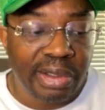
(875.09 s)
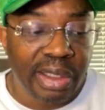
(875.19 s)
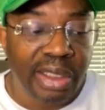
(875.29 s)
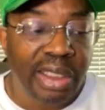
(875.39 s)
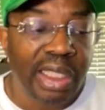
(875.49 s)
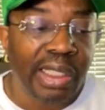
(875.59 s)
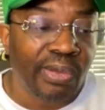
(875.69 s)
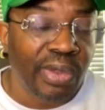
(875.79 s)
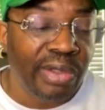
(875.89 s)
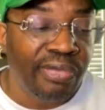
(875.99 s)
This kid
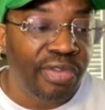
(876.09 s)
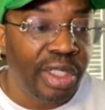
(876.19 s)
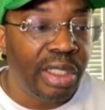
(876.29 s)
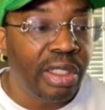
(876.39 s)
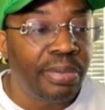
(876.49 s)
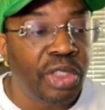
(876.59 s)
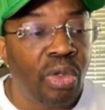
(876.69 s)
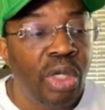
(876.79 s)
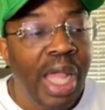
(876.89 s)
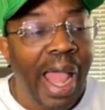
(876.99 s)
can really fill it up.
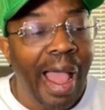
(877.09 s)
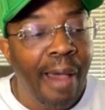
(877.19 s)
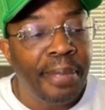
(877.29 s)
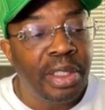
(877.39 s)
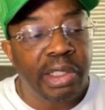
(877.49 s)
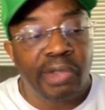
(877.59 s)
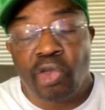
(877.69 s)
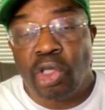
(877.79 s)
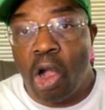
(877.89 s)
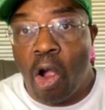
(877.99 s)
So I'll be looking
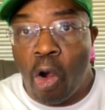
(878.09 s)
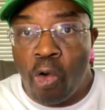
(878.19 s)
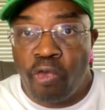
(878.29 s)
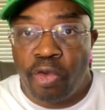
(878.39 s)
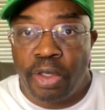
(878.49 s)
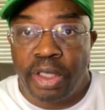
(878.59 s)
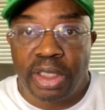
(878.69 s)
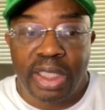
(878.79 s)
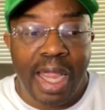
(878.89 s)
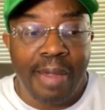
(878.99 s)
for the over in
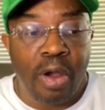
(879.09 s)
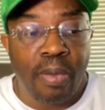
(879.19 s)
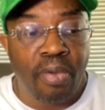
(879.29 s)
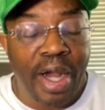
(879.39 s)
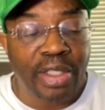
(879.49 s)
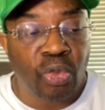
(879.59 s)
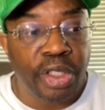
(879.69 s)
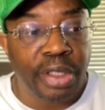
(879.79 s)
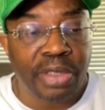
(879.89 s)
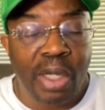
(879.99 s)
this game on Bryce
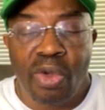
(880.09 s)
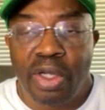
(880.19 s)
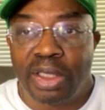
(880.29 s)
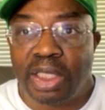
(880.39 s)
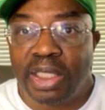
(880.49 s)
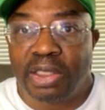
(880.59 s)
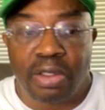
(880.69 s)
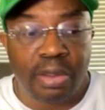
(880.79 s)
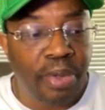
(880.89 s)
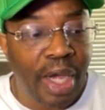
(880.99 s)
Williams. I want to say it's
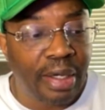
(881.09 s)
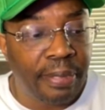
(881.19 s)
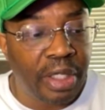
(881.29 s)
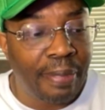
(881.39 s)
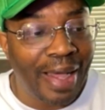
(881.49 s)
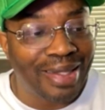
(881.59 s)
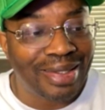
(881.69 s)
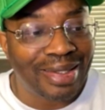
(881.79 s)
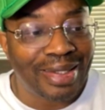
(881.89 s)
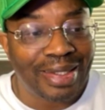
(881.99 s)
going to probably be about
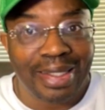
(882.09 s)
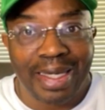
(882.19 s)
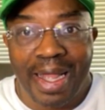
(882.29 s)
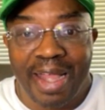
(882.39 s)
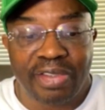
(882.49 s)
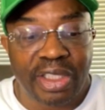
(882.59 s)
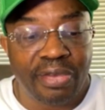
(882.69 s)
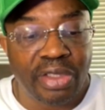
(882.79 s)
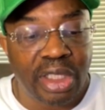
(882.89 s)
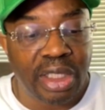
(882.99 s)
16.5,
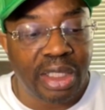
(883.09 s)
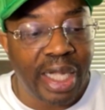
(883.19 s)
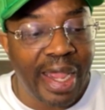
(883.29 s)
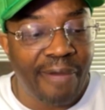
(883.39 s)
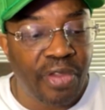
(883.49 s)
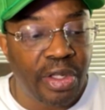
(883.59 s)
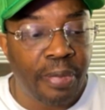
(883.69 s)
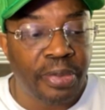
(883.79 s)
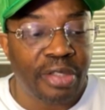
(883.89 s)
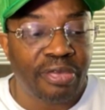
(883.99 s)
17.5. The
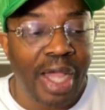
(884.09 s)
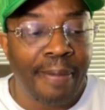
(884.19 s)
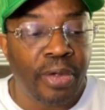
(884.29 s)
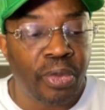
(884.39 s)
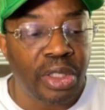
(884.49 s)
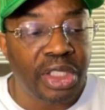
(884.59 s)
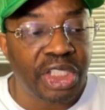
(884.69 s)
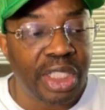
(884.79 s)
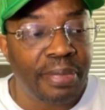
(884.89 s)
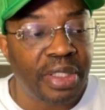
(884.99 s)
numbers have not been
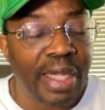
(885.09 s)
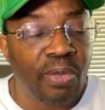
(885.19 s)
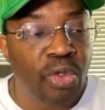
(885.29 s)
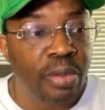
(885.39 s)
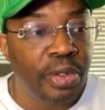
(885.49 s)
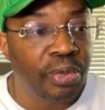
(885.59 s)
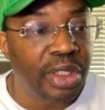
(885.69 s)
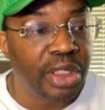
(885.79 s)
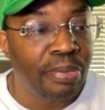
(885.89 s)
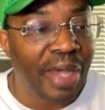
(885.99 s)
released yet, but they will be
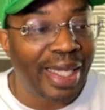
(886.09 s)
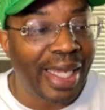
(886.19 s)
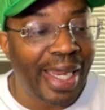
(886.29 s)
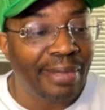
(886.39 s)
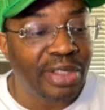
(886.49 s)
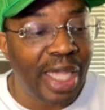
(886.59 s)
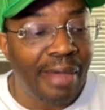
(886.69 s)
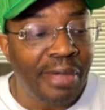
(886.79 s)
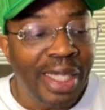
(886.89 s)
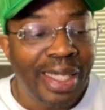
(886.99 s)
released by game
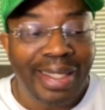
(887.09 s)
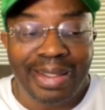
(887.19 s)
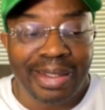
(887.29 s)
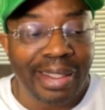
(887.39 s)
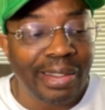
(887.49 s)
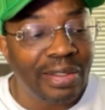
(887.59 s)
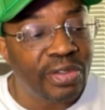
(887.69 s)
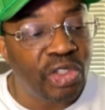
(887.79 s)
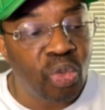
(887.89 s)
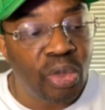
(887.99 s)
time. Anything
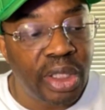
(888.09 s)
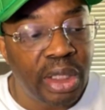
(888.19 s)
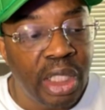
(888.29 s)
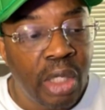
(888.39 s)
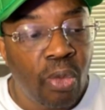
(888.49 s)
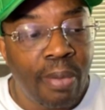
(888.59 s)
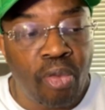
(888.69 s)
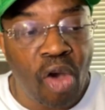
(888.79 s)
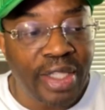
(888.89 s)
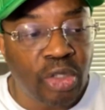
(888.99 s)
under 20 with
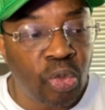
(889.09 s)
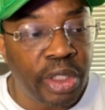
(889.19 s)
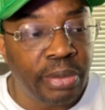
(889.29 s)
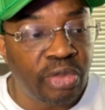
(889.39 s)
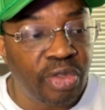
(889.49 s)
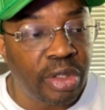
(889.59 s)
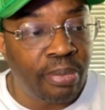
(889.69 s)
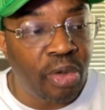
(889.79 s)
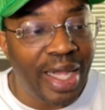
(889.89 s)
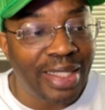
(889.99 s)
Bryce Williams for
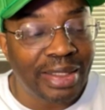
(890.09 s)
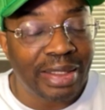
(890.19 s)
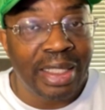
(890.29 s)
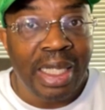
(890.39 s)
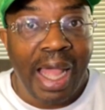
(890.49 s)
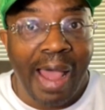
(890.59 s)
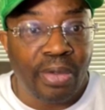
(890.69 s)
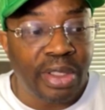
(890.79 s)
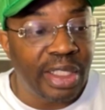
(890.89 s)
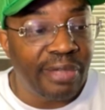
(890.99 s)
Nebraska, I
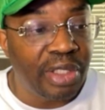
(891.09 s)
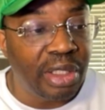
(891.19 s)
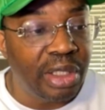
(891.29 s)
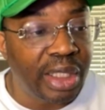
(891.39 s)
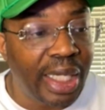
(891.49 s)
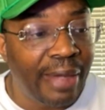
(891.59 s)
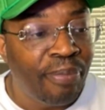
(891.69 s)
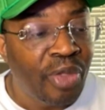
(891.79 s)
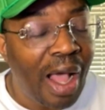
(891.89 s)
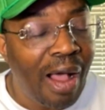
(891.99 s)
would definitely look
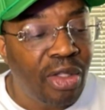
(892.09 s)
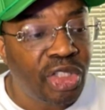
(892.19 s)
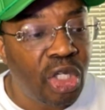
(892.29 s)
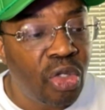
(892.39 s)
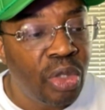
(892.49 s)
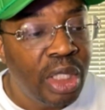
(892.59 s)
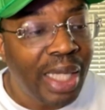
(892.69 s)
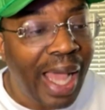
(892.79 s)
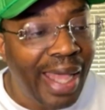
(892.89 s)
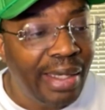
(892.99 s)
at. Also,
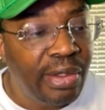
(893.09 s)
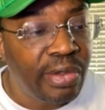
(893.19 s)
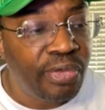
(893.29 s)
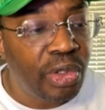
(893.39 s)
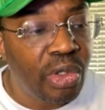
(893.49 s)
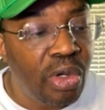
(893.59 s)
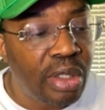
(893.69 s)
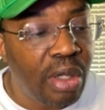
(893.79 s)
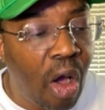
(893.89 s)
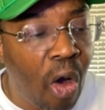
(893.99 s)
I look for
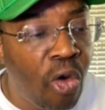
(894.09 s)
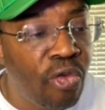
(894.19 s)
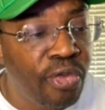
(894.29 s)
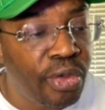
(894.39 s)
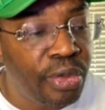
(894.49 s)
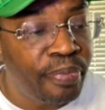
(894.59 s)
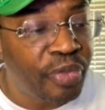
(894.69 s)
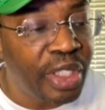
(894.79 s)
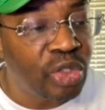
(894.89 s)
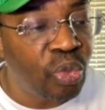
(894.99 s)
going over
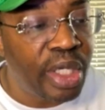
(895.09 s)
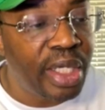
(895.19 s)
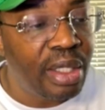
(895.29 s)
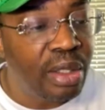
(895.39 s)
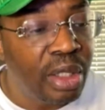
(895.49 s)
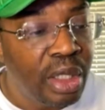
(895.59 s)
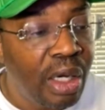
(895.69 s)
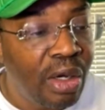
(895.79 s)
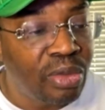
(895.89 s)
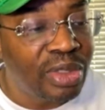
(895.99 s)
as well
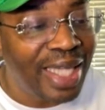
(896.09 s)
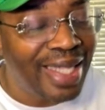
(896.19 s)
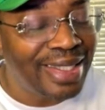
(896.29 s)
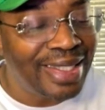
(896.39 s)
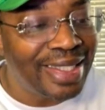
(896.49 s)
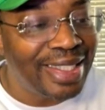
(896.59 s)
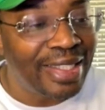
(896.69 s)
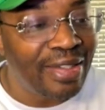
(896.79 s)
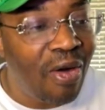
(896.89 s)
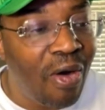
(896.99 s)
on Tyson
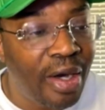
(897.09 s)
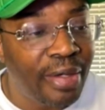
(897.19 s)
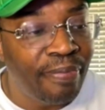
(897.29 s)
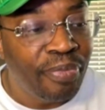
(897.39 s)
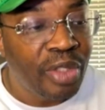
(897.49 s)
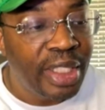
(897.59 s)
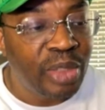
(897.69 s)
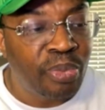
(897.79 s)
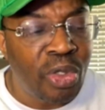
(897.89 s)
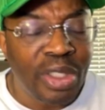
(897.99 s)
DeGeneres
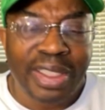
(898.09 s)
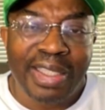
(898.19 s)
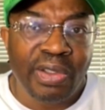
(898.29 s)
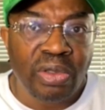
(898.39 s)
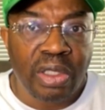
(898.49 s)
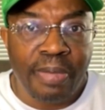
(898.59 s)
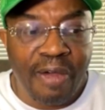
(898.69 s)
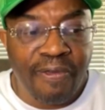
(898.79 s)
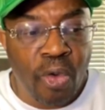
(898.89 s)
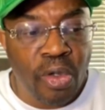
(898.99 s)
his points. They're usually
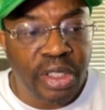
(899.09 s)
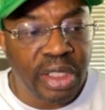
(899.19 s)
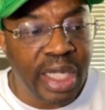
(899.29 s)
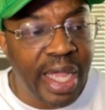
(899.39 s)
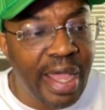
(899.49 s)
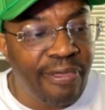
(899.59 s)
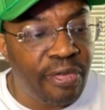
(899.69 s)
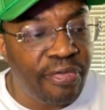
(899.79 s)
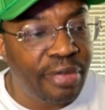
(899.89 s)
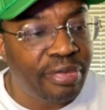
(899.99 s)
about 14 and a half
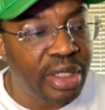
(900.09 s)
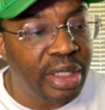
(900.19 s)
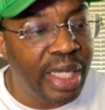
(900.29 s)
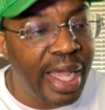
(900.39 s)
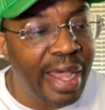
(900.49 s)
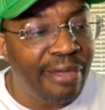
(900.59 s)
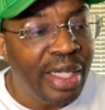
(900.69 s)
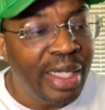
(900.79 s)
or 15 and a half.